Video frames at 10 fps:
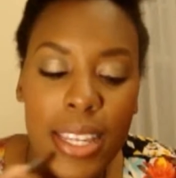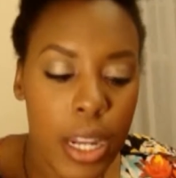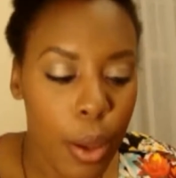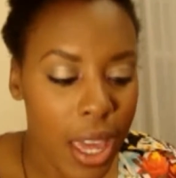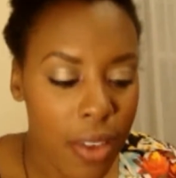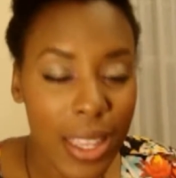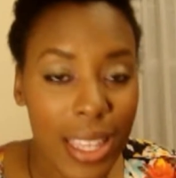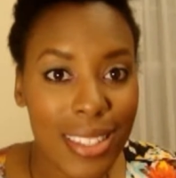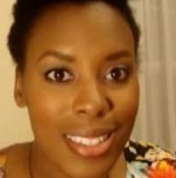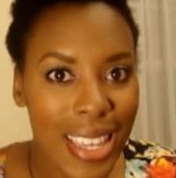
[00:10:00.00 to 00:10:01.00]
Now I have
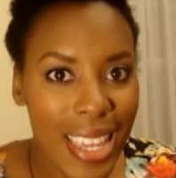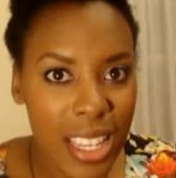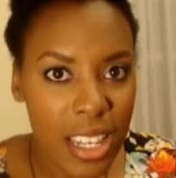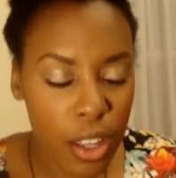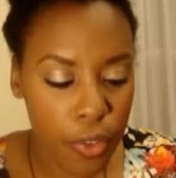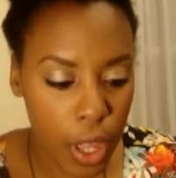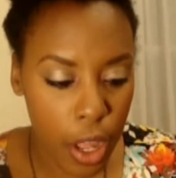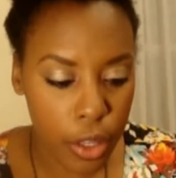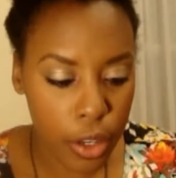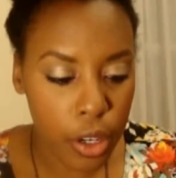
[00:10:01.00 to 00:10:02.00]
a hint of
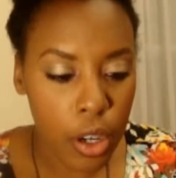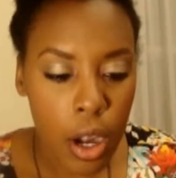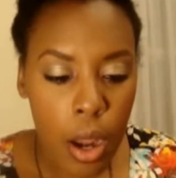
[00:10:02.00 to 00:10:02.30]
color